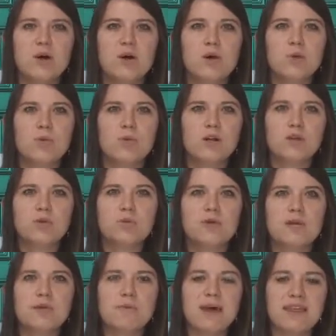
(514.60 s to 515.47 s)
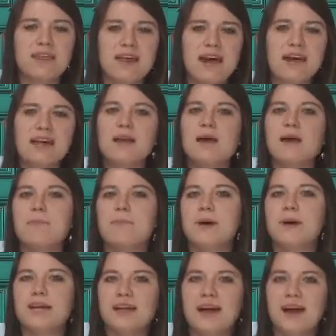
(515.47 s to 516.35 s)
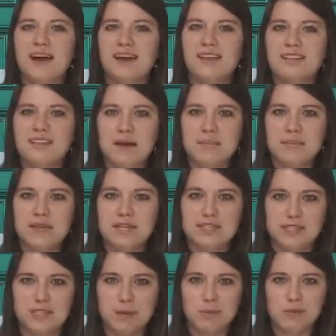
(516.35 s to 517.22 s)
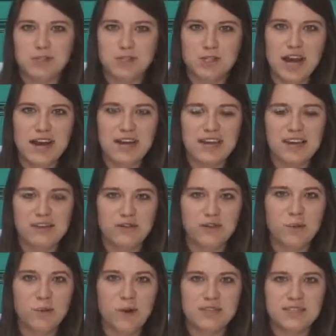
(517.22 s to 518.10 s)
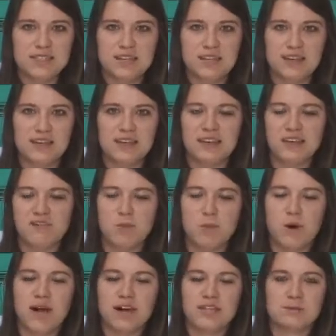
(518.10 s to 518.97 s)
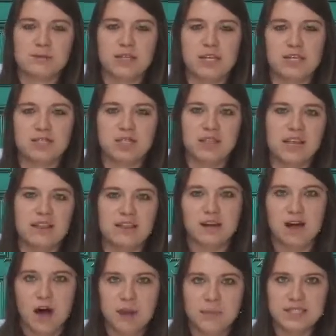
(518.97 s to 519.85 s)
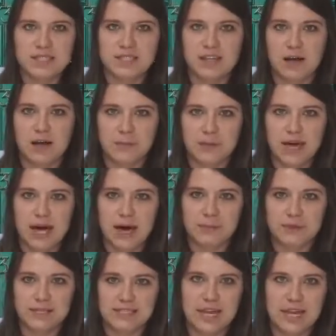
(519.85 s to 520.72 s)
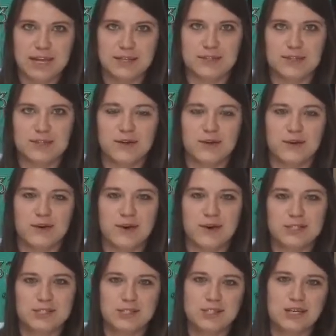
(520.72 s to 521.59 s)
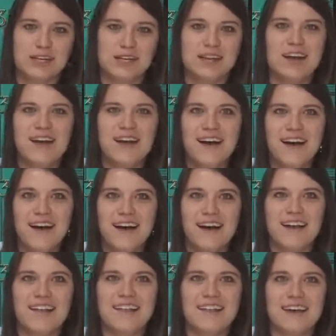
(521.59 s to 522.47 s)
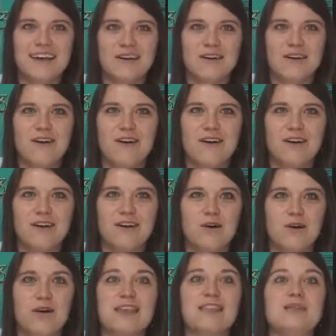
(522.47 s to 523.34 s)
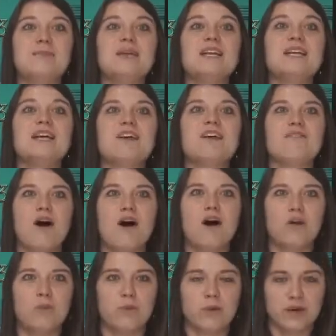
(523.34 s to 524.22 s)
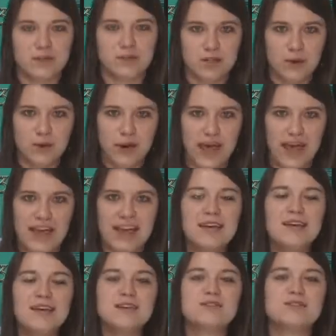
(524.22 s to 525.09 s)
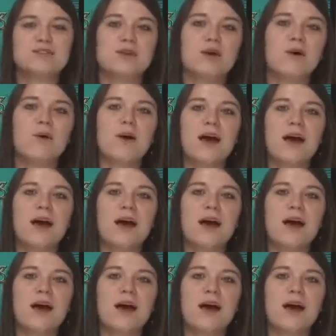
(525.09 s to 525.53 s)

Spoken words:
what you mean by that, but let me double check. If you want to give more explanation in the comments, and I'll be happy to answer your question later on. Okay, the meaning of all words. Okay, so